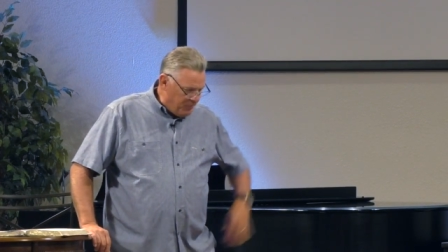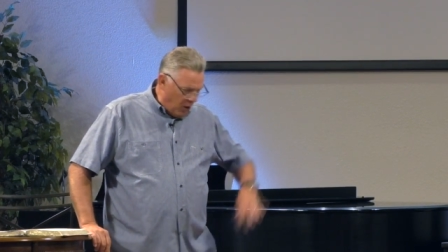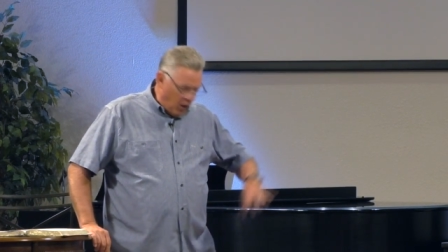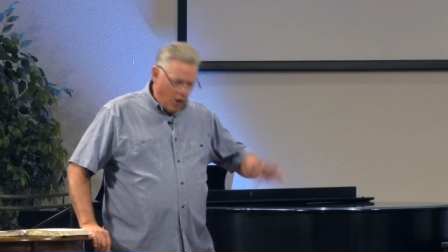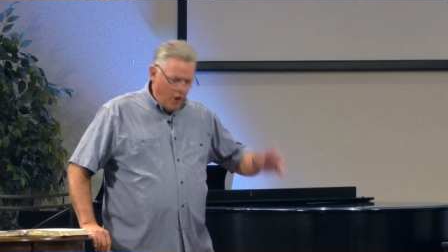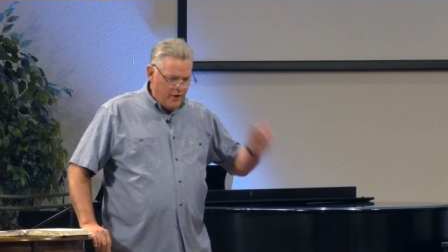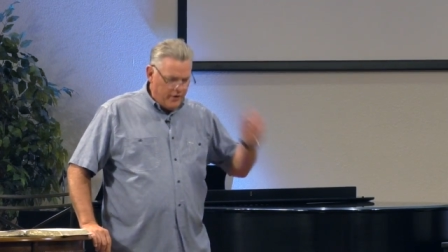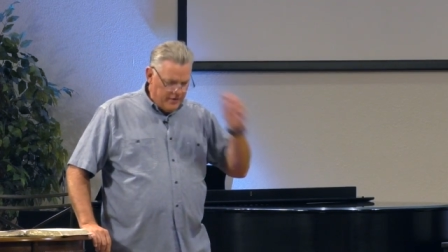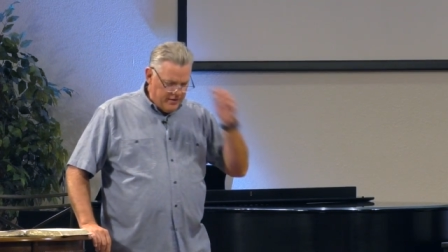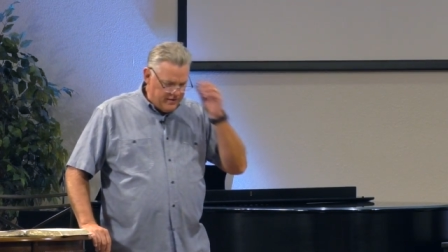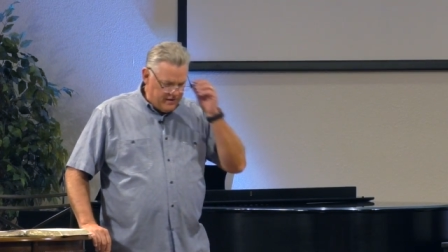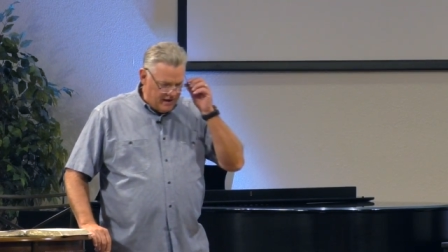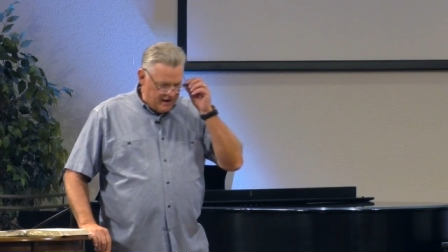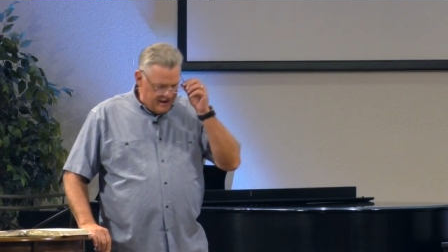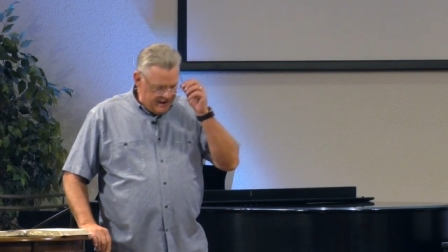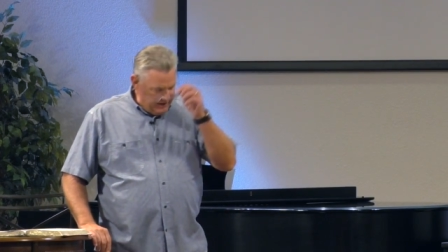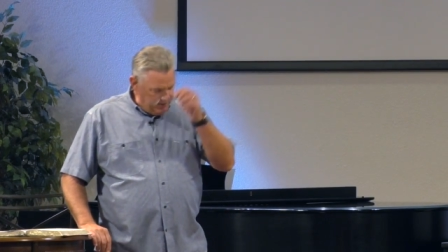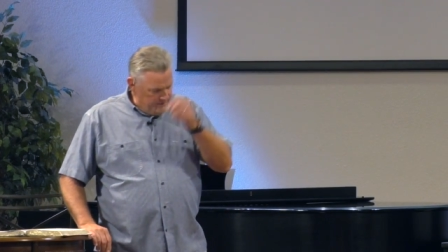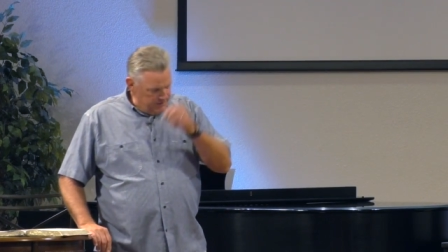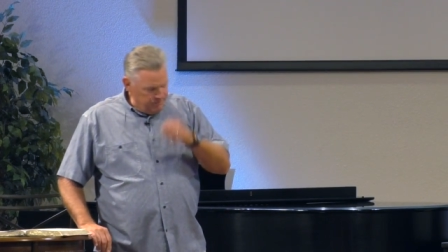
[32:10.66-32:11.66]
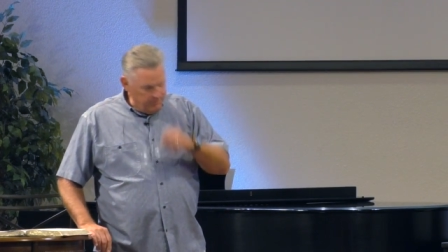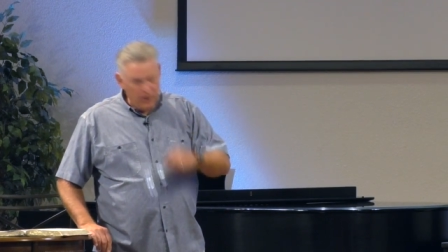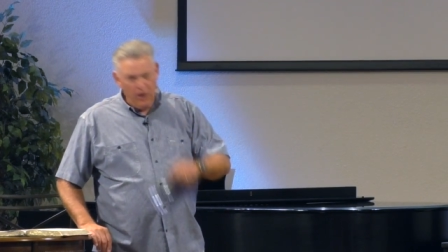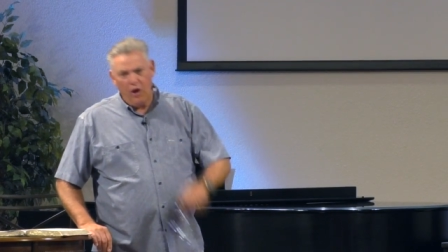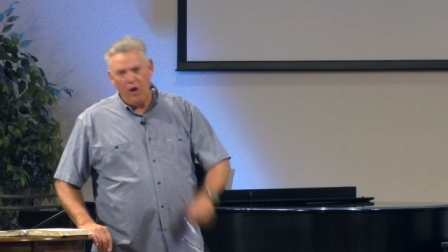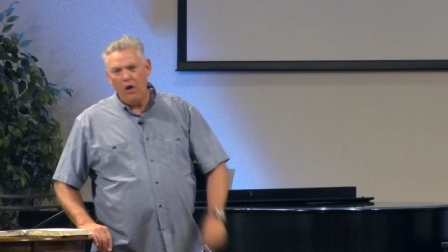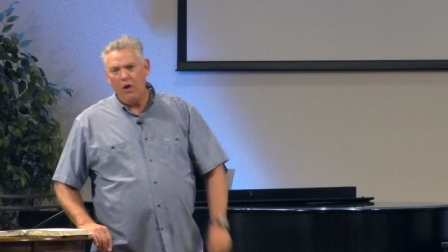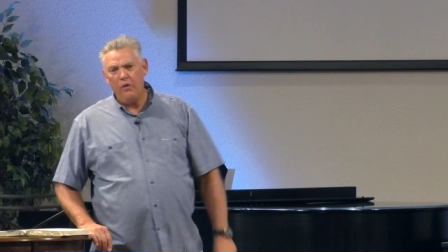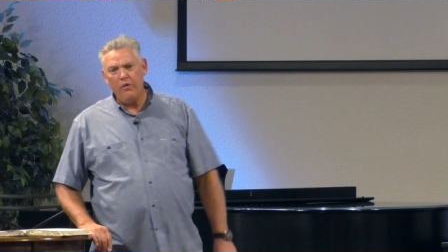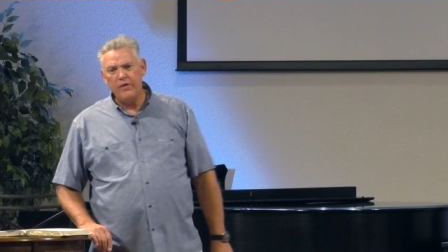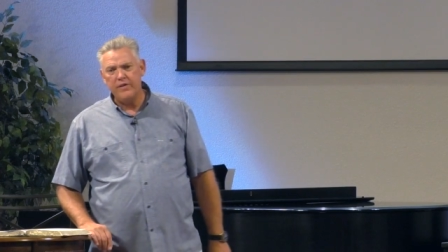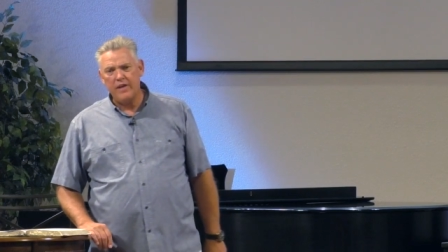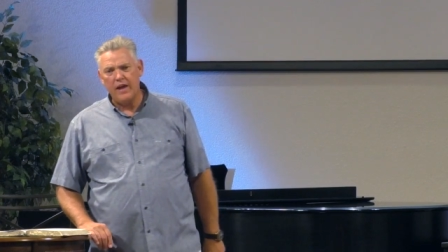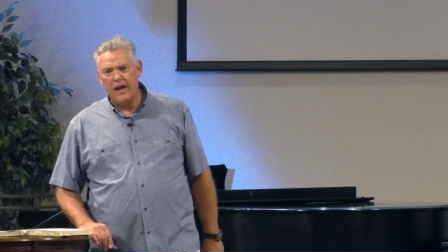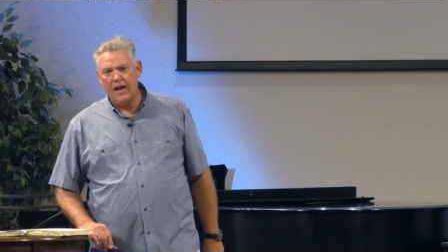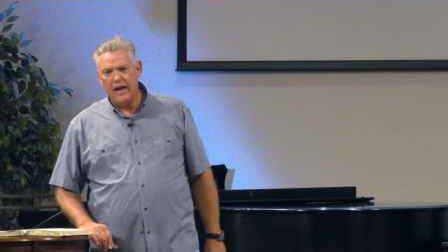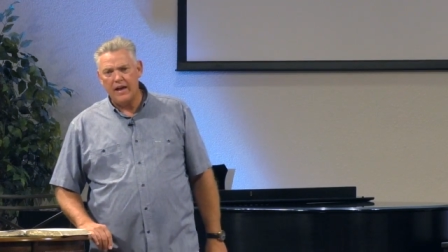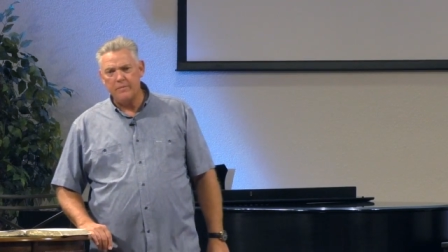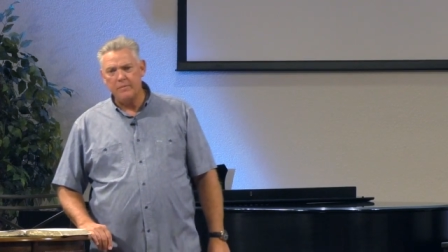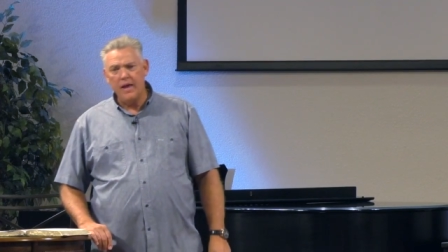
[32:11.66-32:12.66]
part of the times, but all the
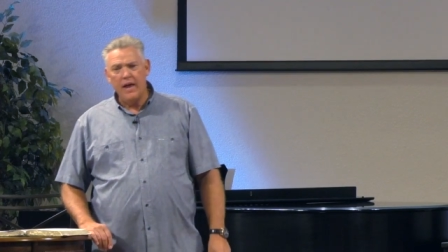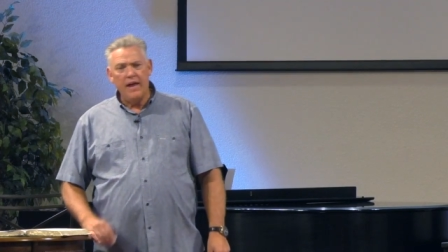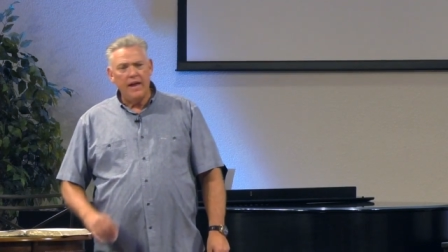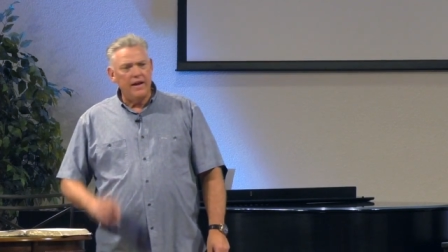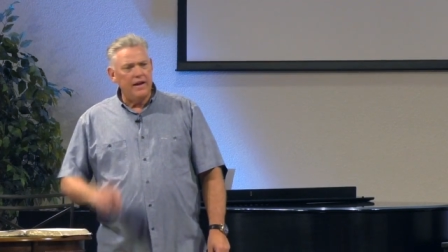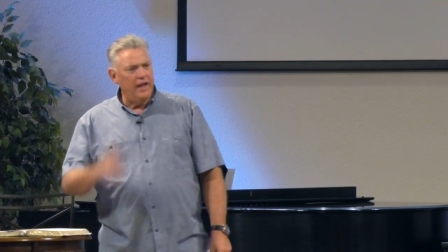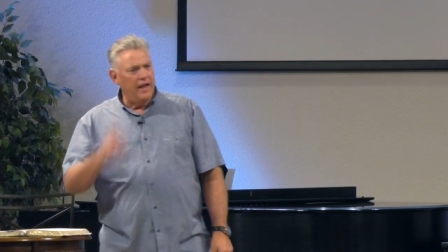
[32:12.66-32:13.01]
time. And